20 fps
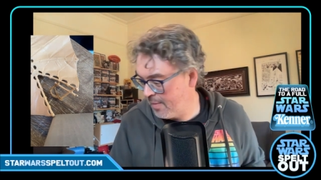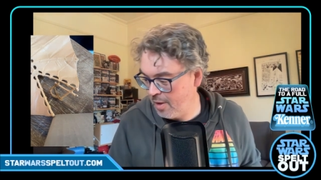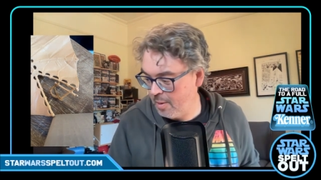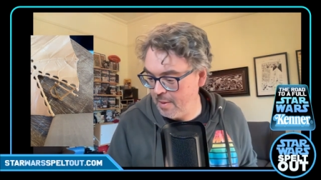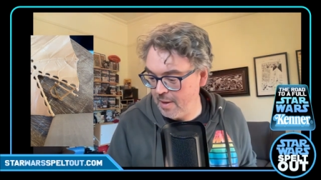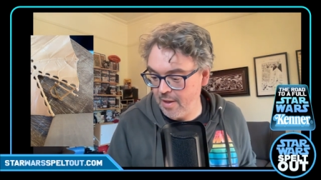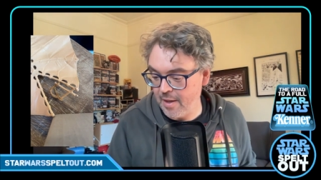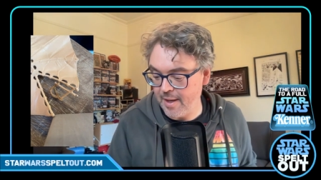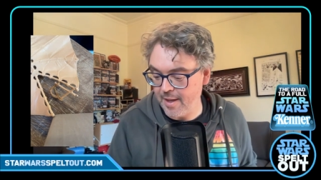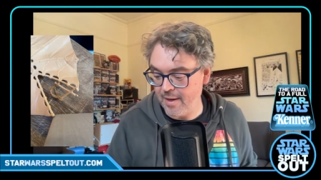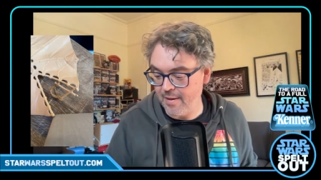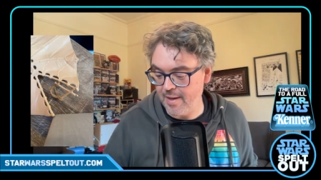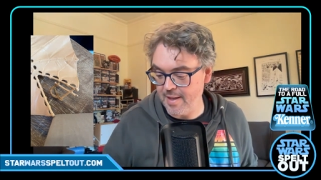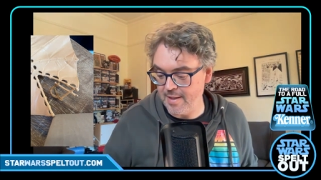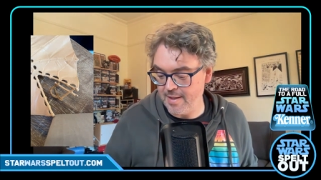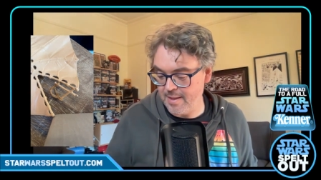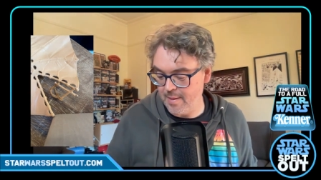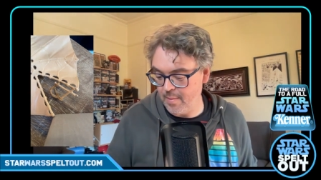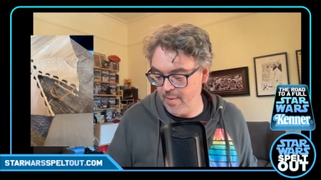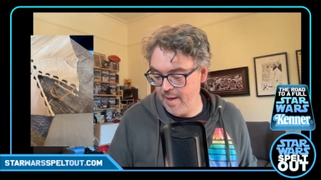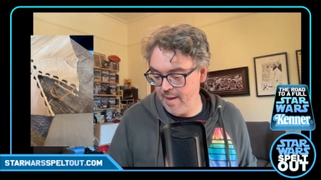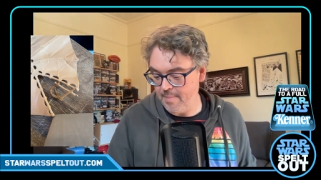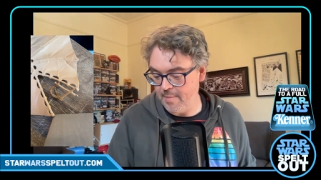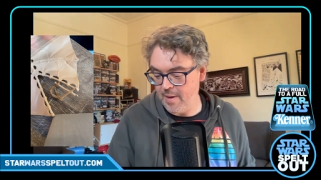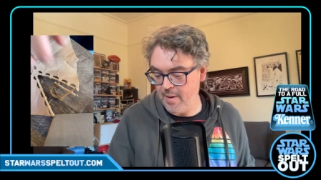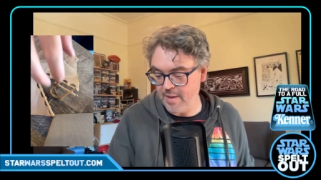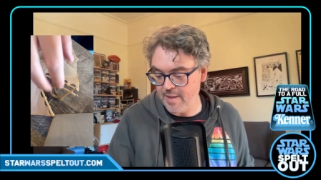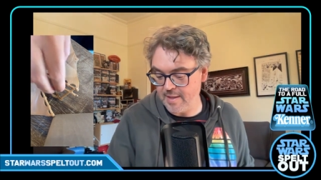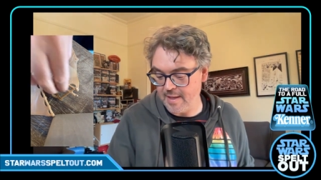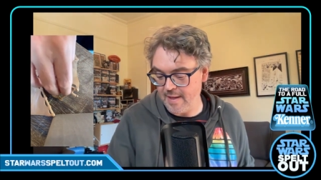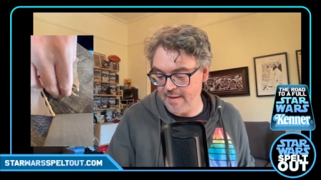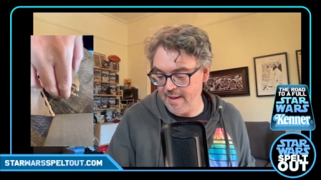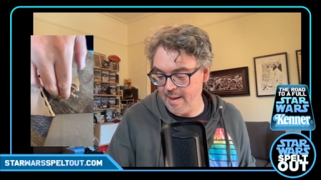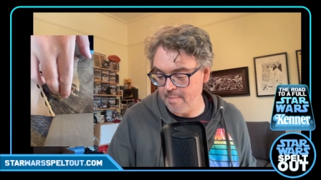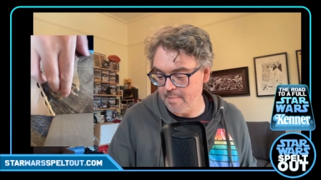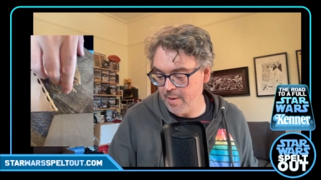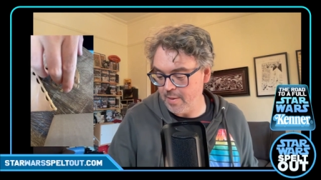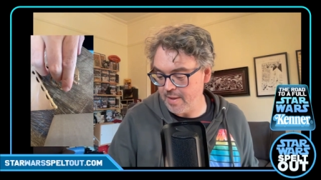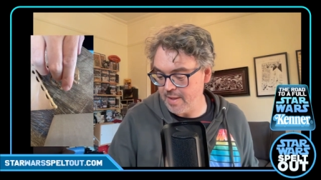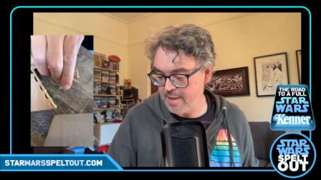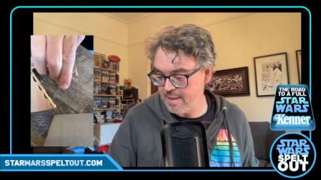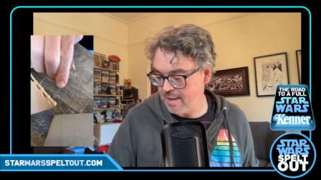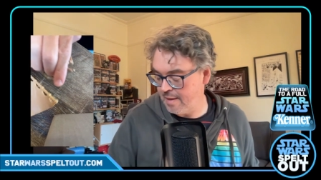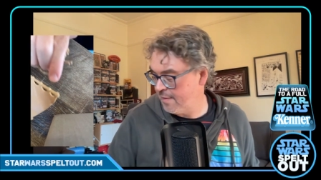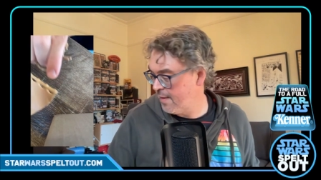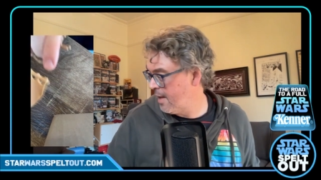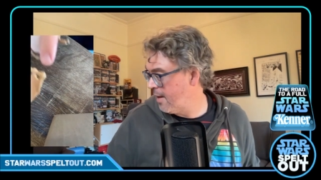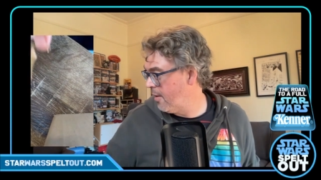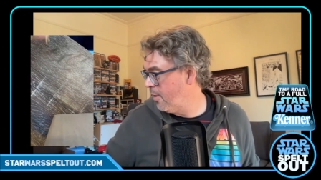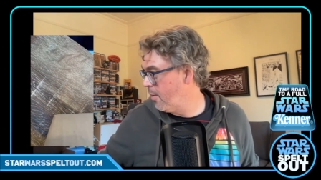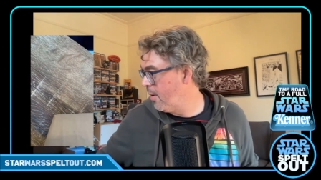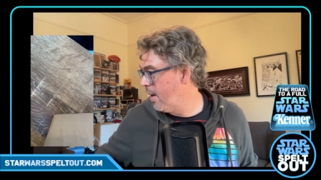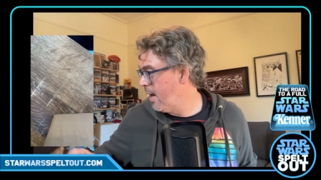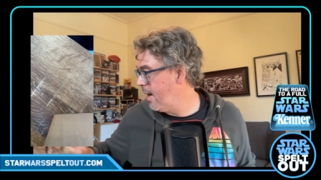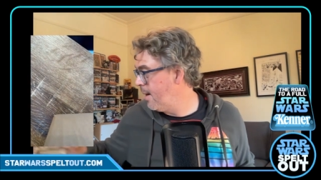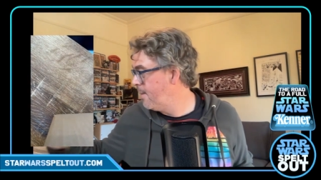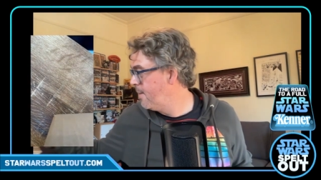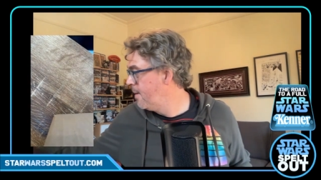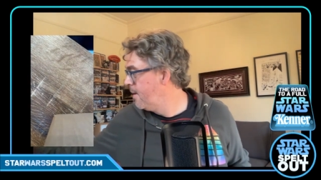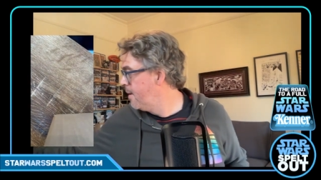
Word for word: They'll be lying around somewhere, but I'll just get that bulky stuff out of the way.